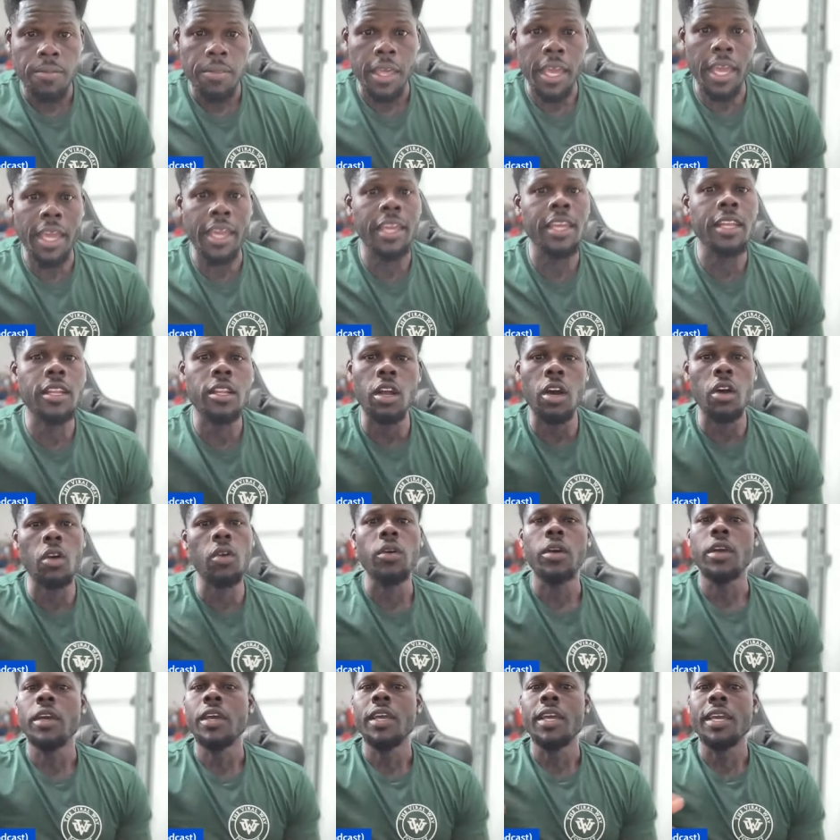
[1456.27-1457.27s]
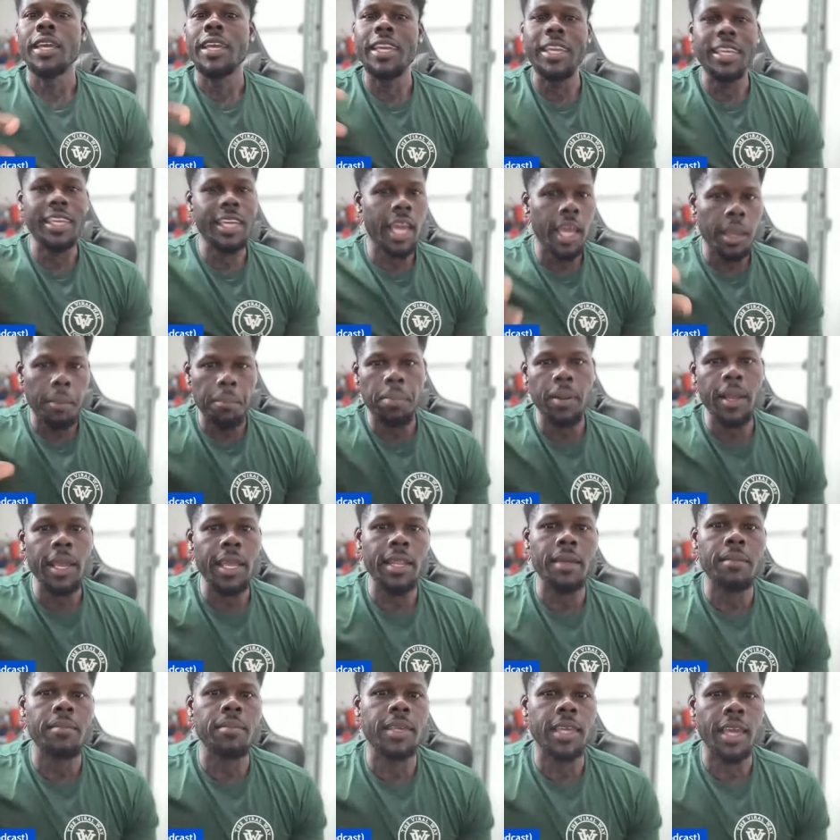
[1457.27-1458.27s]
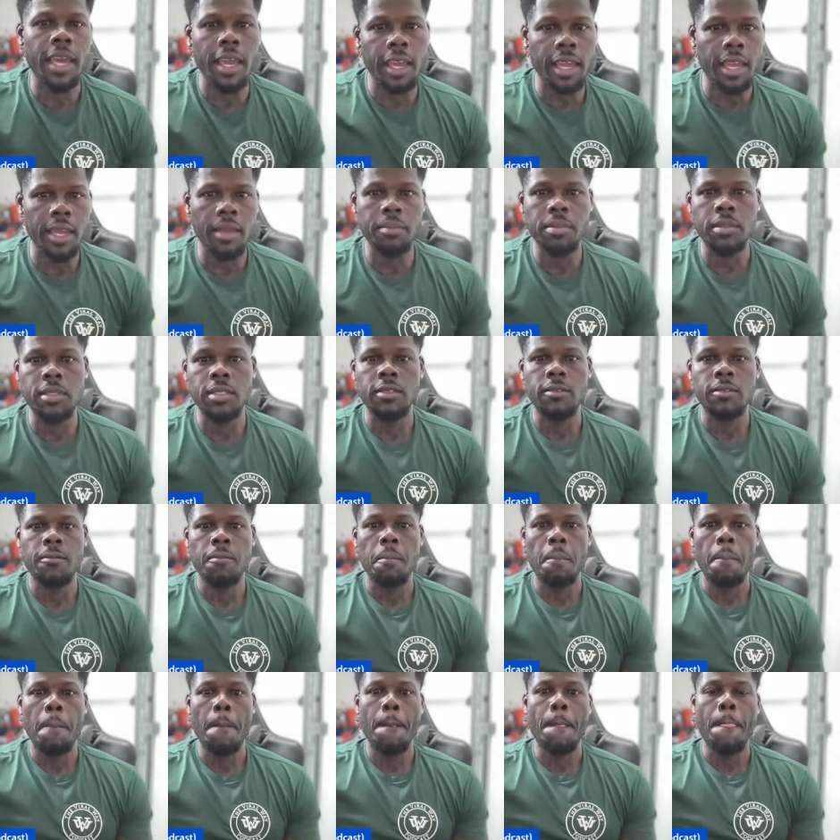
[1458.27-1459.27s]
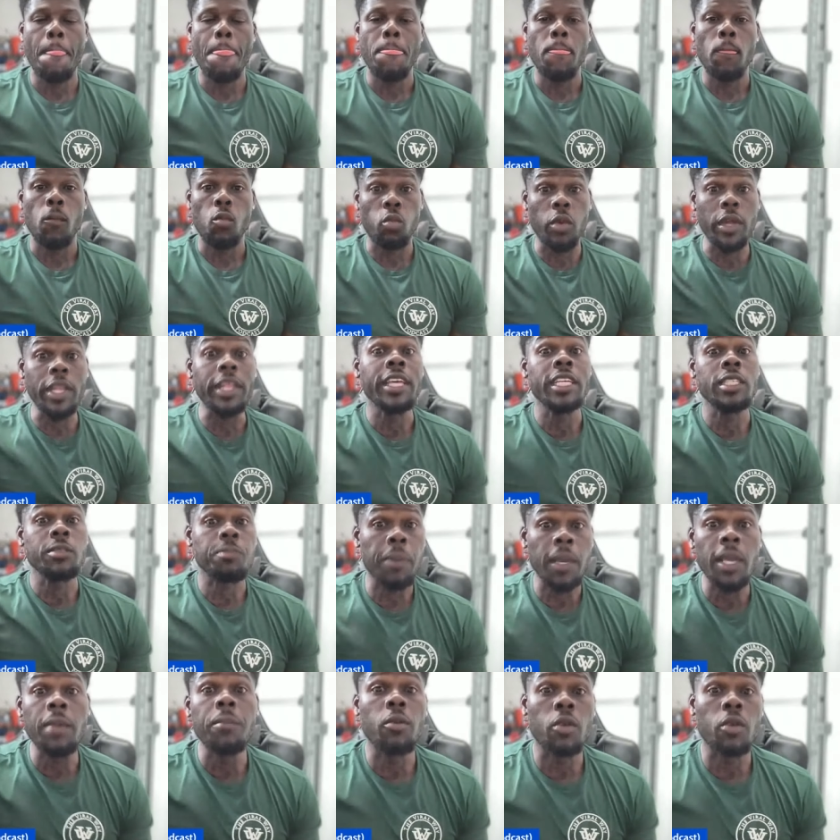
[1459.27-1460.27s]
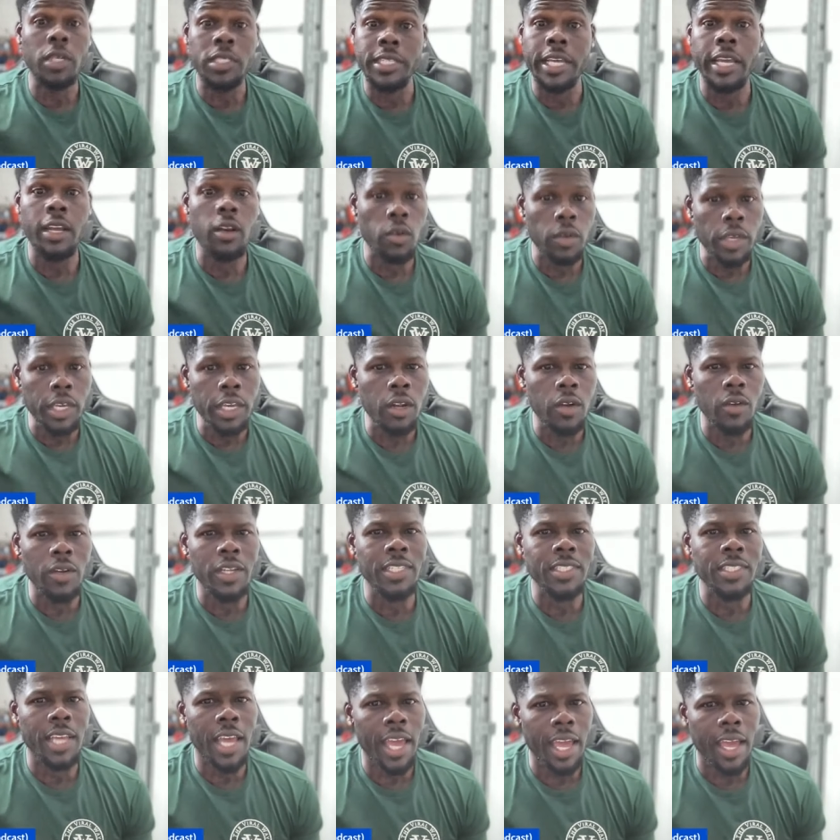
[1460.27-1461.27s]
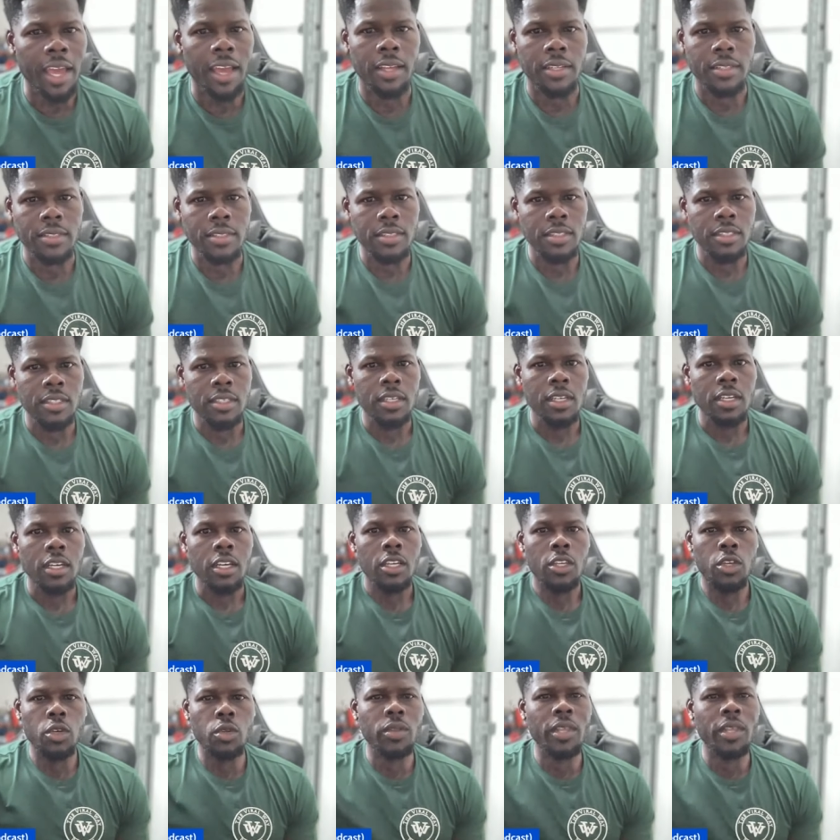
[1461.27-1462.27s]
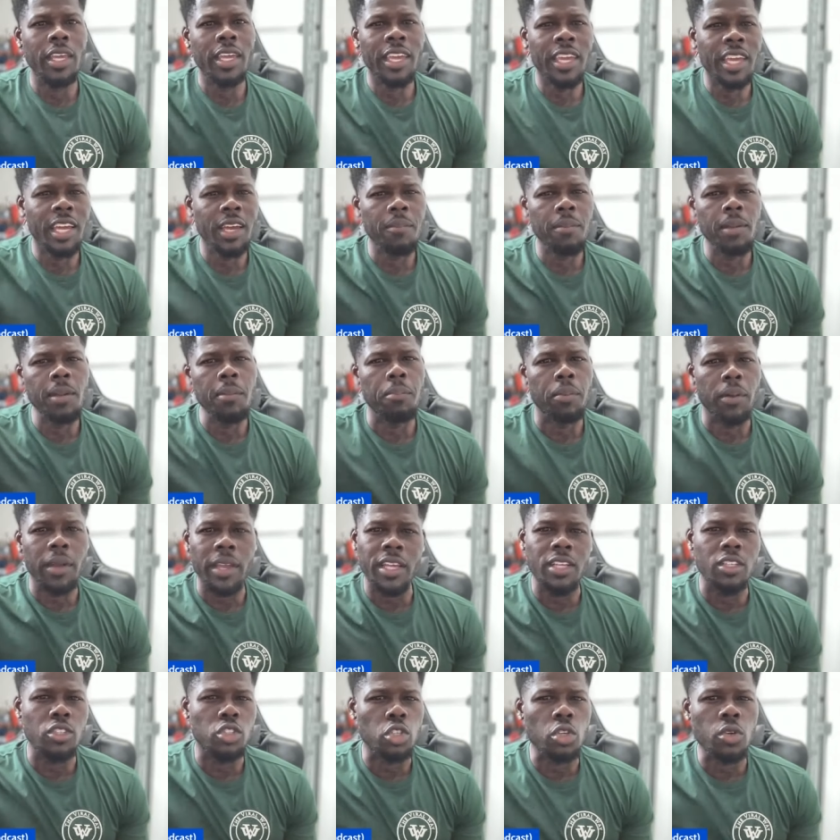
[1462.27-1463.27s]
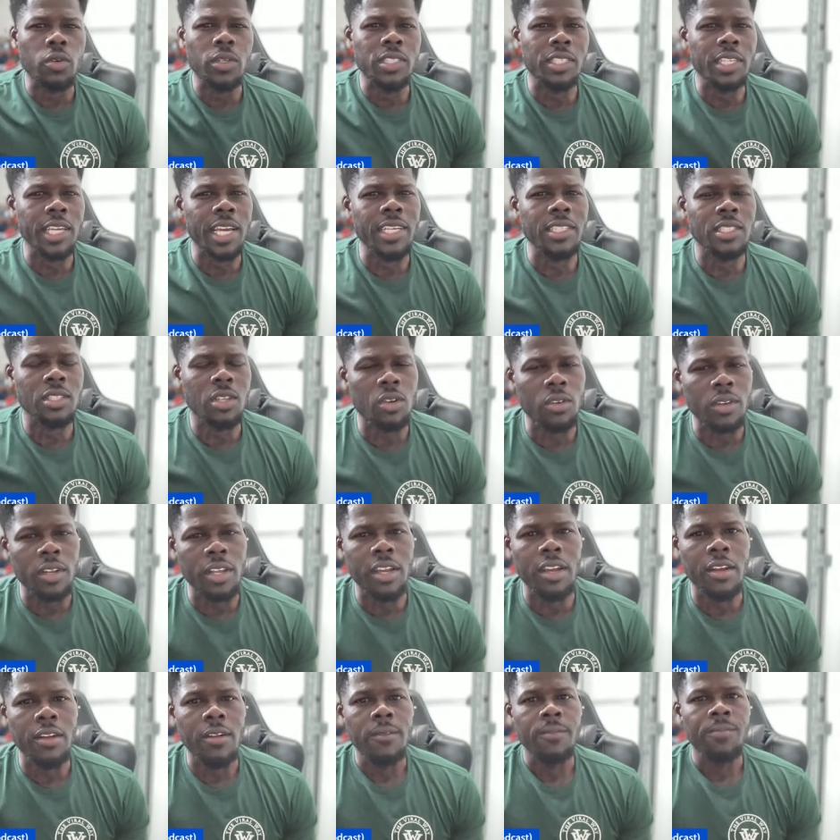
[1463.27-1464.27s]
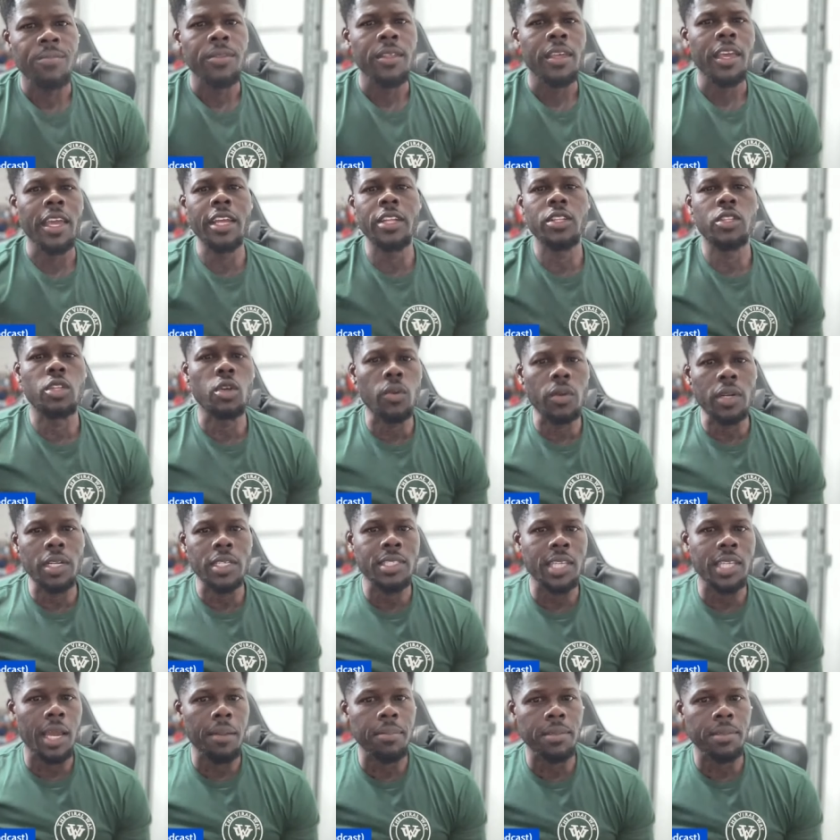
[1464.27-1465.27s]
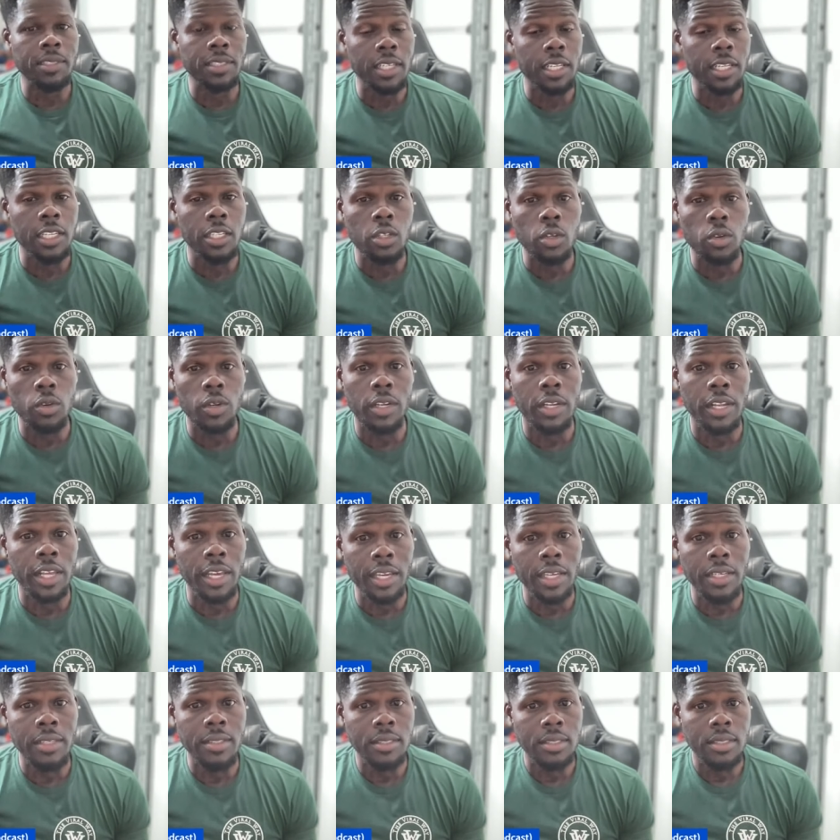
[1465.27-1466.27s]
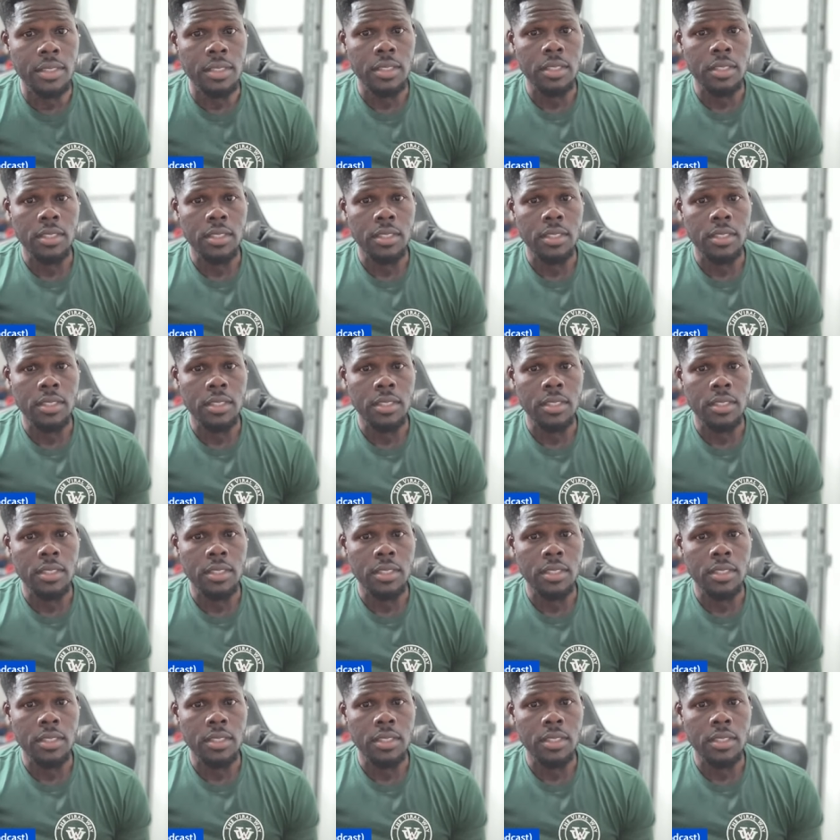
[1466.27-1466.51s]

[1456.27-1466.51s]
And he know he can't play them games with his people because they going to get on his ass. You think he could be bringing Jewish guests on there and doing the type of shit he do to niggas?